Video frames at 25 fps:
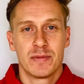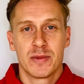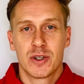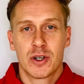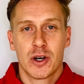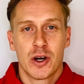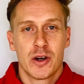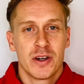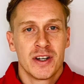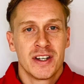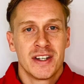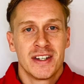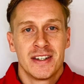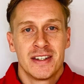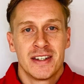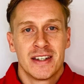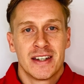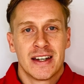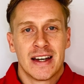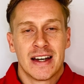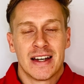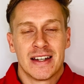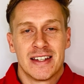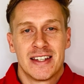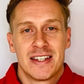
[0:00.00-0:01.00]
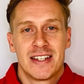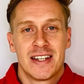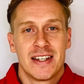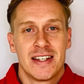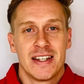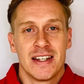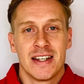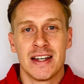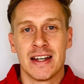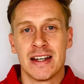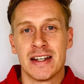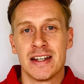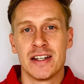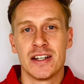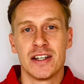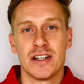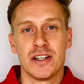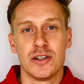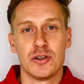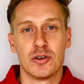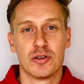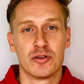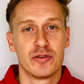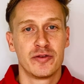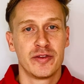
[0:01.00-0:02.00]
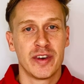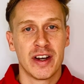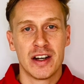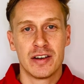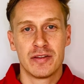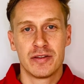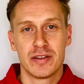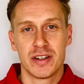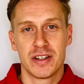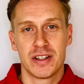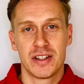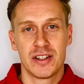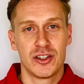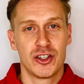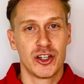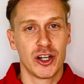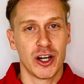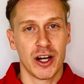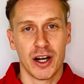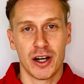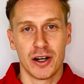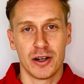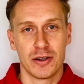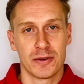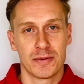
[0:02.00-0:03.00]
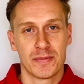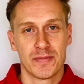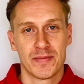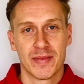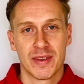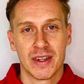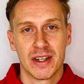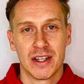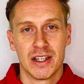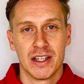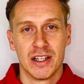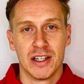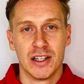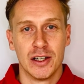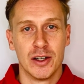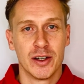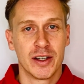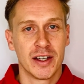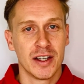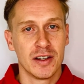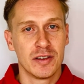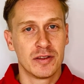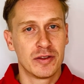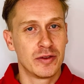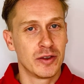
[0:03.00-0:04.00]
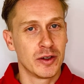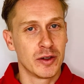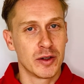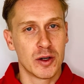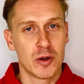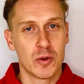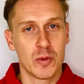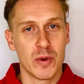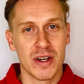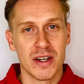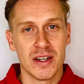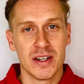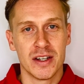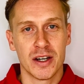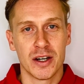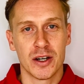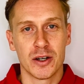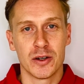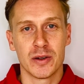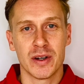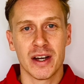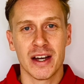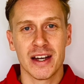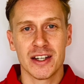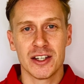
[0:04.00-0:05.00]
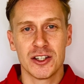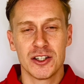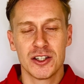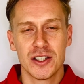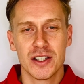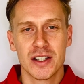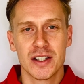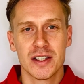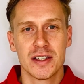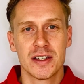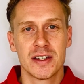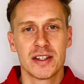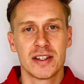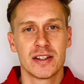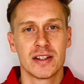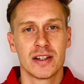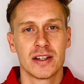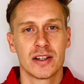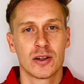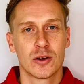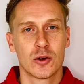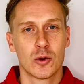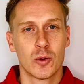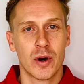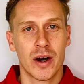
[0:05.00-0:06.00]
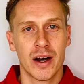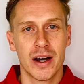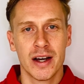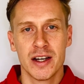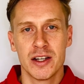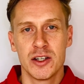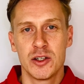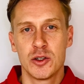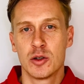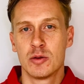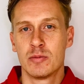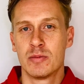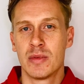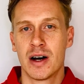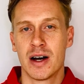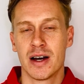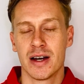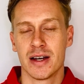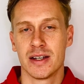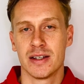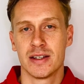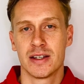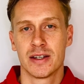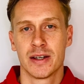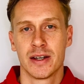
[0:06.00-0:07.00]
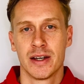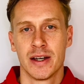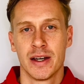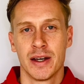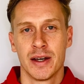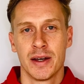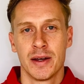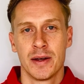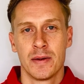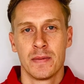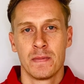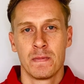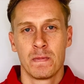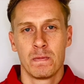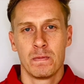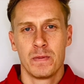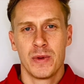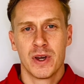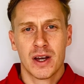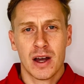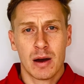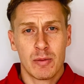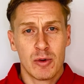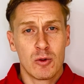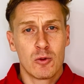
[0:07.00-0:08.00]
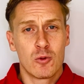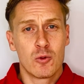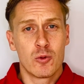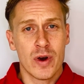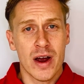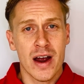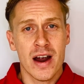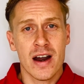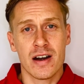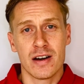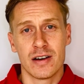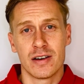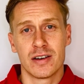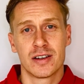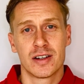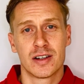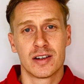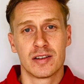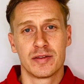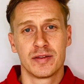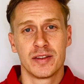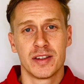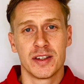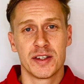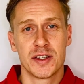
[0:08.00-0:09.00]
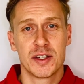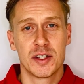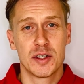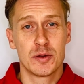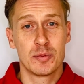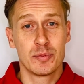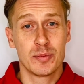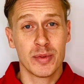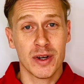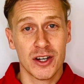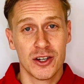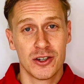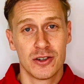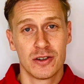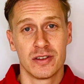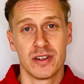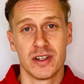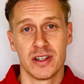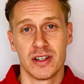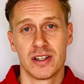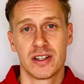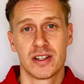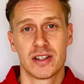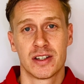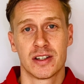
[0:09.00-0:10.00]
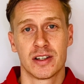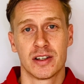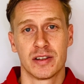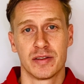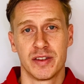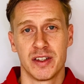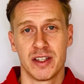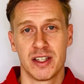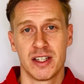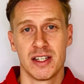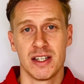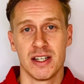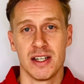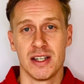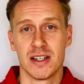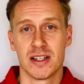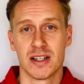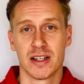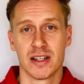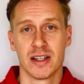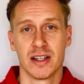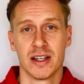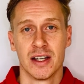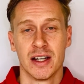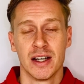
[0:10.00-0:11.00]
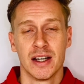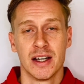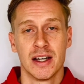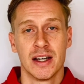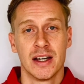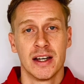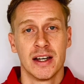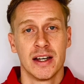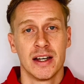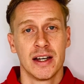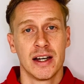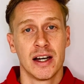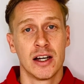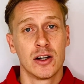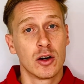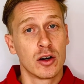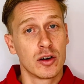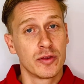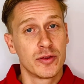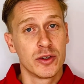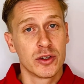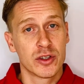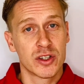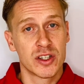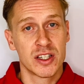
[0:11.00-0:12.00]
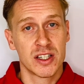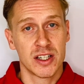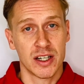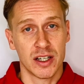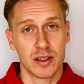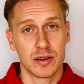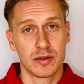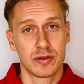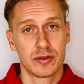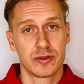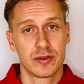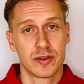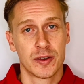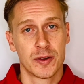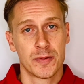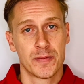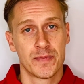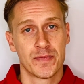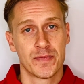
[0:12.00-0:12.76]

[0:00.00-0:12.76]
going and sitting in your favorite chair, looking through a window, and just quiet your mind. Become aware of the specialness of the season and of yourself.